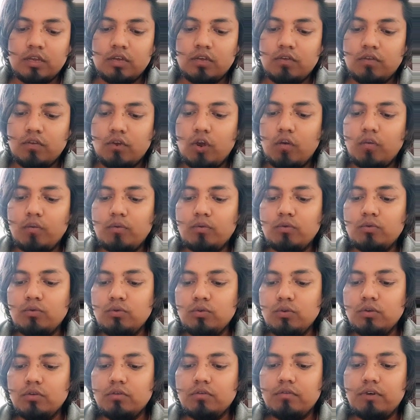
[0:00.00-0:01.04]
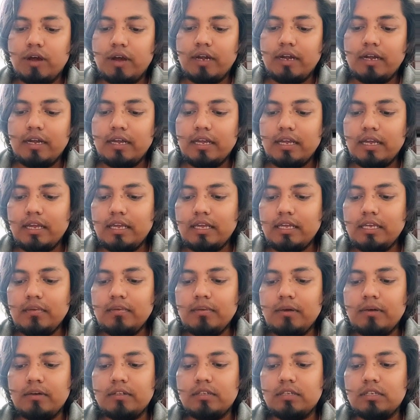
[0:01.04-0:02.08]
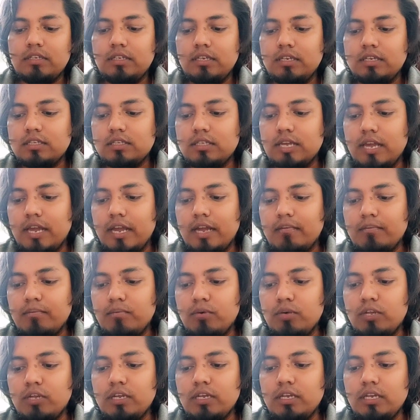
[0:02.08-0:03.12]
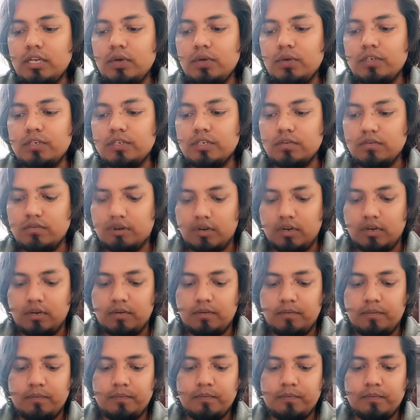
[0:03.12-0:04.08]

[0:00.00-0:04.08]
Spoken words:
From 2, find A e power 3x and put in equation 1.